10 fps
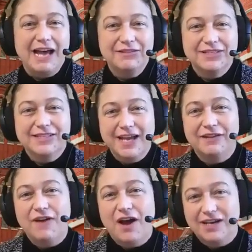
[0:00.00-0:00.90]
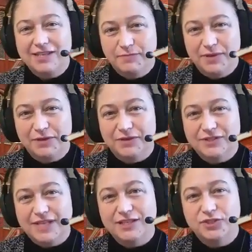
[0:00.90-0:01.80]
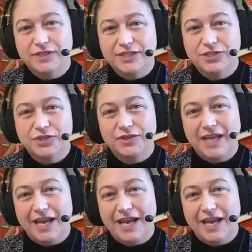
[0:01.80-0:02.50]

outside of hospitals and traditional